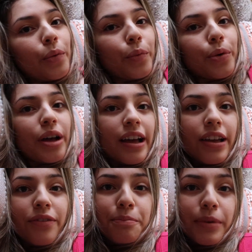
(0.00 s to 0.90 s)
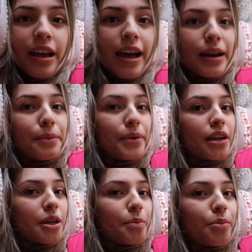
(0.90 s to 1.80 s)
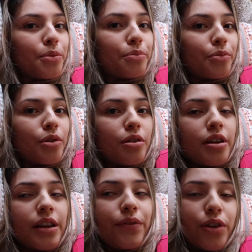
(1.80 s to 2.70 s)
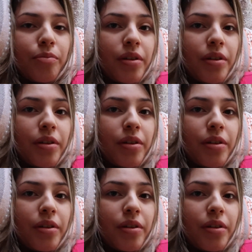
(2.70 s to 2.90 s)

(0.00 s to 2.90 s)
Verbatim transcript: Well, I've kind of been up already for a